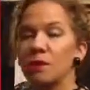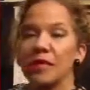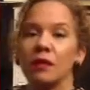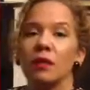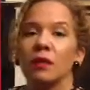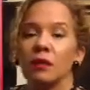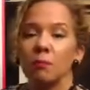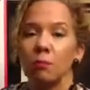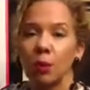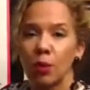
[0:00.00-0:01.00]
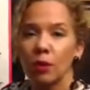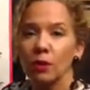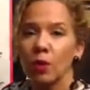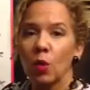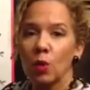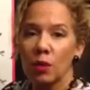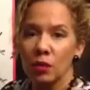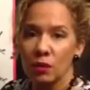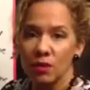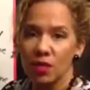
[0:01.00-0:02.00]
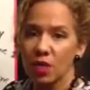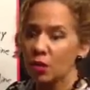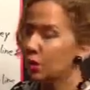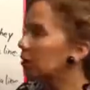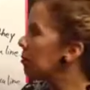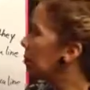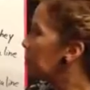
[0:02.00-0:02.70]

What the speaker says: we mean plural or singular.